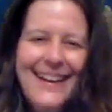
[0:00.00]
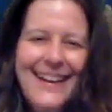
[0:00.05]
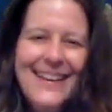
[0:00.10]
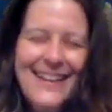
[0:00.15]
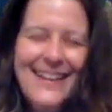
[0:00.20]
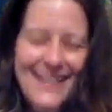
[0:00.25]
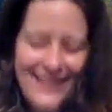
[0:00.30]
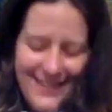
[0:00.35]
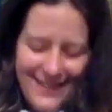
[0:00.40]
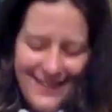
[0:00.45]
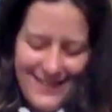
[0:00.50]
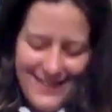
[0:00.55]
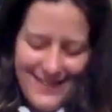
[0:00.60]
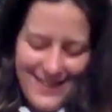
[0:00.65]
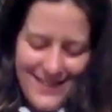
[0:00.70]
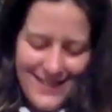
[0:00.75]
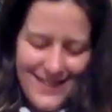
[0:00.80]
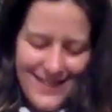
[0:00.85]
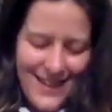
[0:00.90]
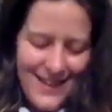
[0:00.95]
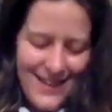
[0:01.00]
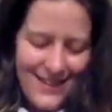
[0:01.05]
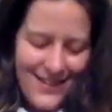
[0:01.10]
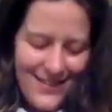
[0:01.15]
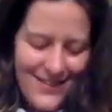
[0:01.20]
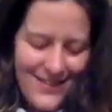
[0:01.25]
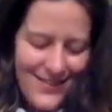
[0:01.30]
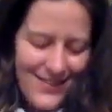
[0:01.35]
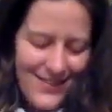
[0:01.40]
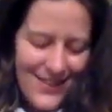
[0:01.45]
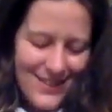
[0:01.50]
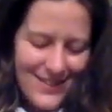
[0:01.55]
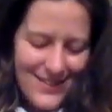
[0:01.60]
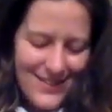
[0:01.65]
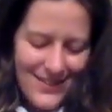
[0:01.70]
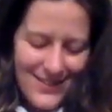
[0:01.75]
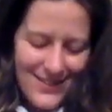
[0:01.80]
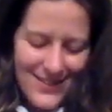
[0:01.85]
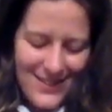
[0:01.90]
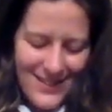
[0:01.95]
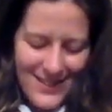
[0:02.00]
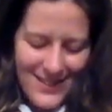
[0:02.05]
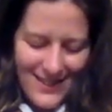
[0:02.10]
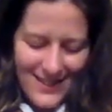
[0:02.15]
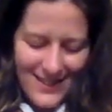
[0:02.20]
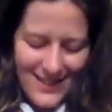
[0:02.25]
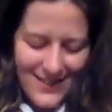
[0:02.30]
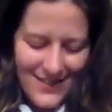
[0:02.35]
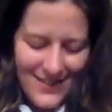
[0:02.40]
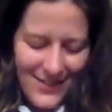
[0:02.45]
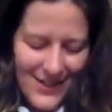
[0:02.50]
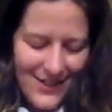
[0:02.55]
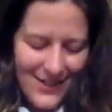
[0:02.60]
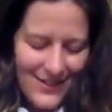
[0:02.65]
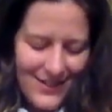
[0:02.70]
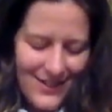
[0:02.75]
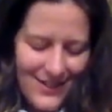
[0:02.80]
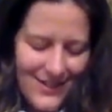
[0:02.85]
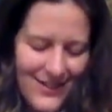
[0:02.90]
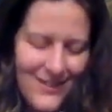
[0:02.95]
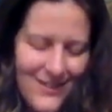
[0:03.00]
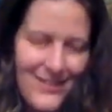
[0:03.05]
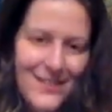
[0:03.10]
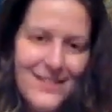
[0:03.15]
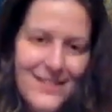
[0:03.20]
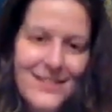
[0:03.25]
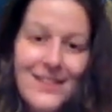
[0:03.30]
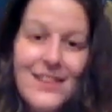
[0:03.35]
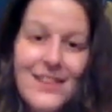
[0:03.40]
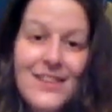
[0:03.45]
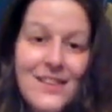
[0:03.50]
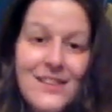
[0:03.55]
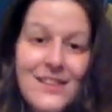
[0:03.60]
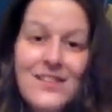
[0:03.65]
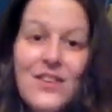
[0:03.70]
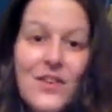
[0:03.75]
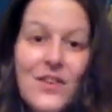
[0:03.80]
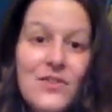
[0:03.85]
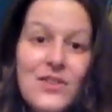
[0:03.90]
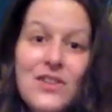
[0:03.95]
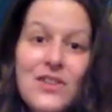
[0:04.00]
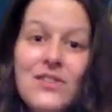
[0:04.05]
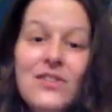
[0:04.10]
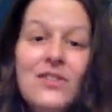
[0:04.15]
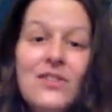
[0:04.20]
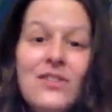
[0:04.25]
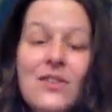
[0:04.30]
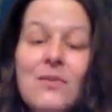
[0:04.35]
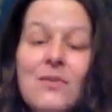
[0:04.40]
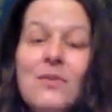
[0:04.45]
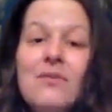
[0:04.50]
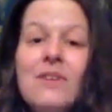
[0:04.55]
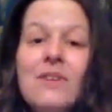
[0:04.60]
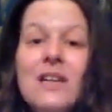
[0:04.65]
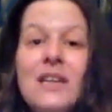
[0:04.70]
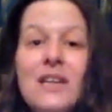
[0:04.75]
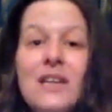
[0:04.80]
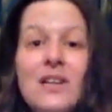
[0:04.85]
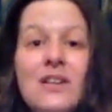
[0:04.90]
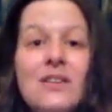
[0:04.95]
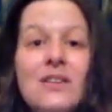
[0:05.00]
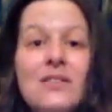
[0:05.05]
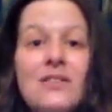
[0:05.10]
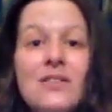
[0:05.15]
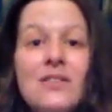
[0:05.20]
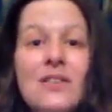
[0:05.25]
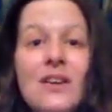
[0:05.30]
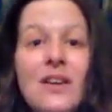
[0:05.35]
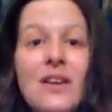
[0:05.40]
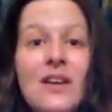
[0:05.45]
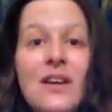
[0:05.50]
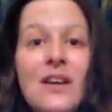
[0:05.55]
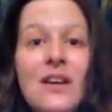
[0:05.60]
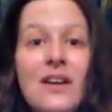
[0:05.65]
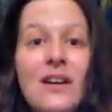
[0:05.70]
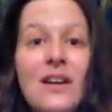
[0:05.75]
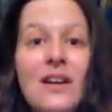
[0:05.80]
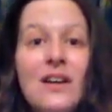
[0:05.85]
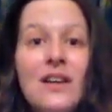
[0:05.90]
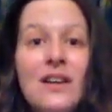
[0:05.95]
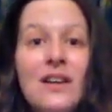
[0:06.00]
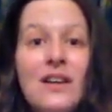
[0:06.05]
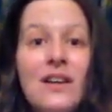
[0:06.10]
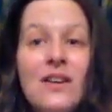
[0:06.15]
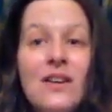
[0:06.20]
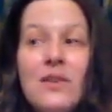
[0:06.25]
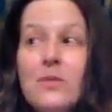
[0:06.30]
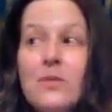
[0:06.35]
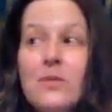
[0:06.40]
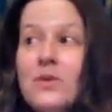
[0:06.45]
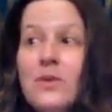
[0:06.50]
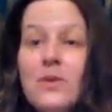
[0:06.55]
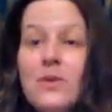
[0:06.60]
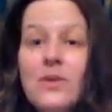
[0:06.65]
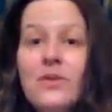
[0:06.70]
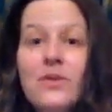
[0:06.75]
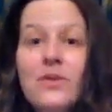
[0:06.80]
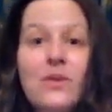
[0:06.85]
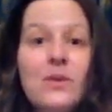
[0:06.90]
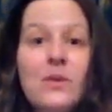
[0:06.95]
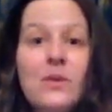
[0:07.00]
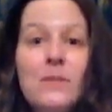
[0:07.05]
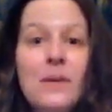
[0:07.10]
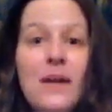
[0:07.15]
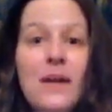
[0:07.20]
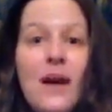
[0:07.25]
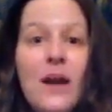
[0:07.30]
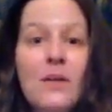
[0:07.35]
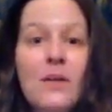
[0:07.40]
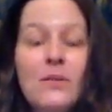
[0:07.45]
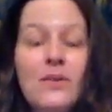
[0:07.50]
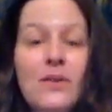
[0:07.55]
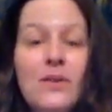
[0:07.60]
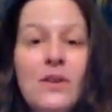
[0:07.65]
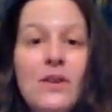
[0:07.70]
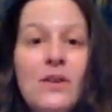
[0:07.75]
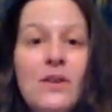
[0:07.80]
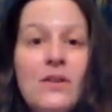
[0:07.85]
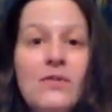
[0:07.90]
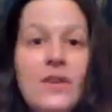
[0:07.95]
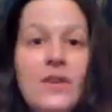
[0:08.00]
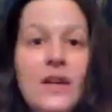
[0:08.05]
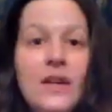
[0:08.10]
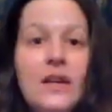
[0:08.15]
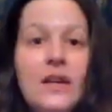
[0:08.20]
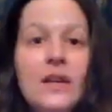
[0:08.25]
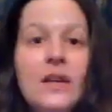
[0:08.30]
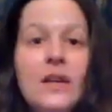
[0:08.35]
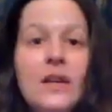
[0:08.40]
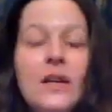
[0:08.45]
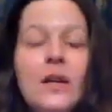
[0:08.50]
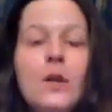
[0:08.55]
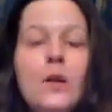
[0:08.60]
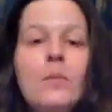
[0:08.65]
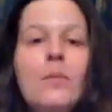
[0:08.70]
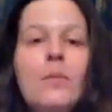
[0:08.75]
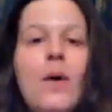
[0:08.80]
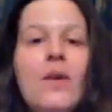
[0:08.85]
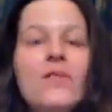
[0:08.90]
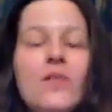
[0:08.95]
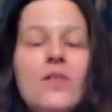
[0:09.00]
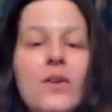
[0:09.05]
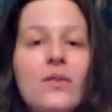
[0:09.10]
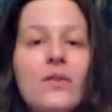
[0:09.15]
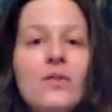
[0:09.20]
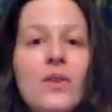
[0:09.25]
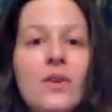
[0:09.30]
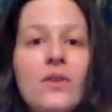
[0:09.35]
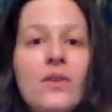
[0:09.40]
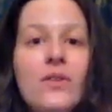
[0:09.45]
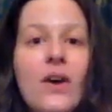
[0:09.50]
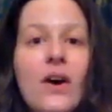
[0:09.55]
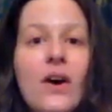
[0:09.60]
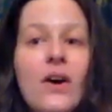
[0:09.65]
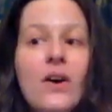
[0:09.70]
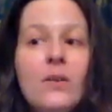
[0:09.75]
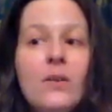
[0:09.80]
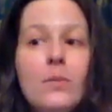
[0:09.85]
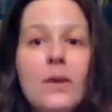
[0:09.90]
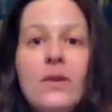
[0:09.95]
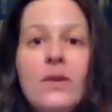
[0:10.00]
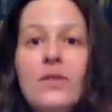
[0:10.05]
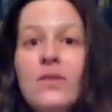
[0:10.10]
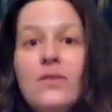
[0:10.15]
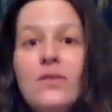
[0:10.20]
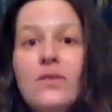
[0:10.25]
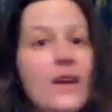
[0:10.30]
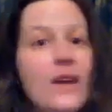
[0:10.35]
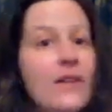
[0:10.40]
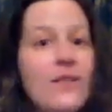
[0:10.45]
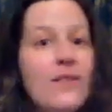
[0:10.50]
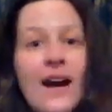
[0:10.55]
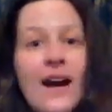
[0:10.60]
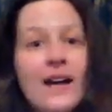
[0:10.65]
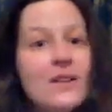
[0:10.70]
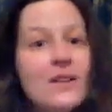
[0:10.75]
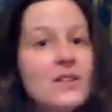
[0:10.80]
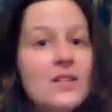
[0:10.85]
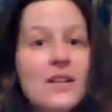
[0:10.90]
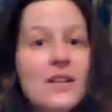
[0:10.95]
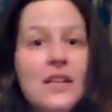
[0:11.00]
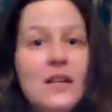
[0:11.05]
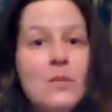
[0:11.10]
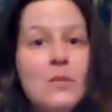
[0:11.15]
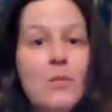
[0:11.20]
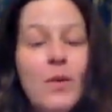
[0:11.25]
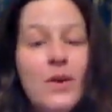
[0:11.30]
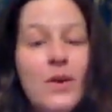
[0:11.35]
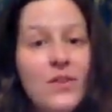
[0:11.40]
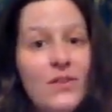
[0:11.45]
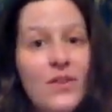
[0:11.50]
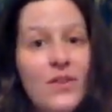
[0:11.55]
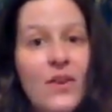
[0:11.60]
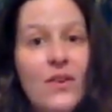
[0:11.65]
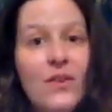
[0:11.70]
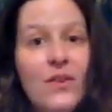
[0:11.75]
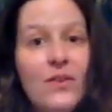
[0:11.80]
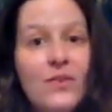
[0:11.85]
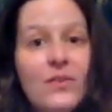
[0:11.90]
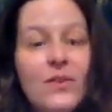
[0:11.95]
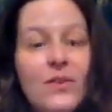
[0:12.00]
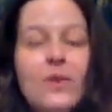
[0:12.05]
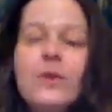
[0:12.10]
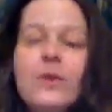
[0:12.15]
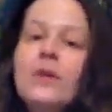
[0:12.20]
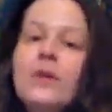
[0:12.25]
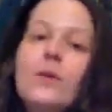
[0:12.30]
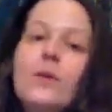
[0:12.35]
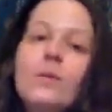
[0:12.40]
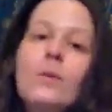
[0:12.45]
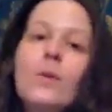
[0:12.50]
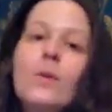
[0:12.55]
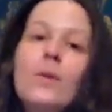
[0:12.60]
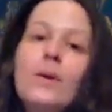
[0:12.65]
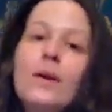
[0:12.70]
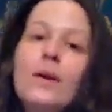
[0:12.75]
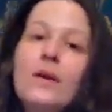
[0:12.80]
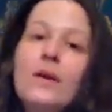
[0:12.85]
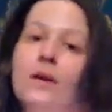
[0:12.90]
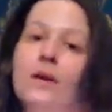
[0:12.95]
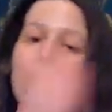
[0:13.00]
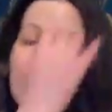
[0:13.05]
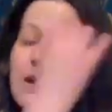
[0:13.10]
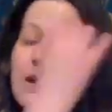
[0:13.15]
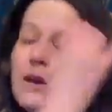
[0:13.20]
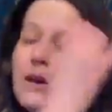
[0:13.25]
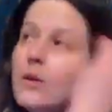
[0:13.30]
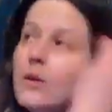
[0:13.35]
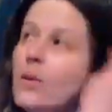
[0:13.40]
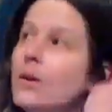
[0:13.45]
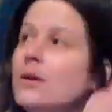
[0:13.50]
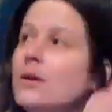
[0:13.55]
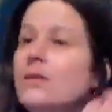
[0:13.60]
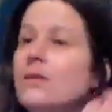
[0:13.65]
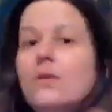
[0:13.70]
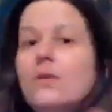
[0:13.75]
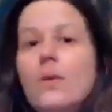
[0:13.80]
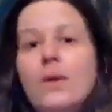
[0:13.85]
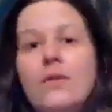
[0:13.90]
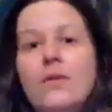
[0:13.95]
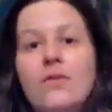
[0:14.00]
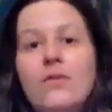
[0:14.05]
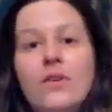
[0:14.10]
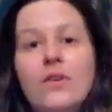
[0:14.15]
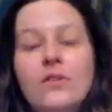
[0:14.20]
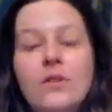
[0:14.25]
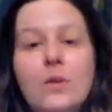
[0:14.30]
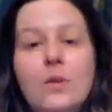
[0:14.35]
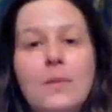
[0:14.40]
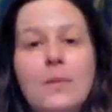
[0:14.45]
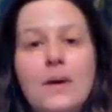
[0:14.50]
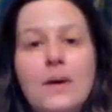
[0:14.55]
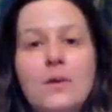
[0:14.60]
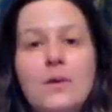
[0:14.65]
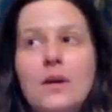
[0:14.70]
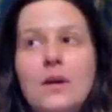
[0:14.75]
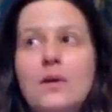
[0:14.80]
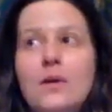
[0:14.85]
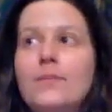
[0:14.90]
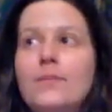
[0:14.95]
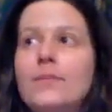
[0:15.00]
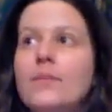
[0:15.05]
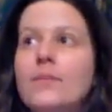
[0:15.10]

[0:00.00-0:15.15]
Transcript: So it's that kind of anxiety as well. I've chosen someone really good, I'm sure it's going to be absolutely lovely, but I don't know that because I'm never actually myself, and I know I'm quite fussy about it.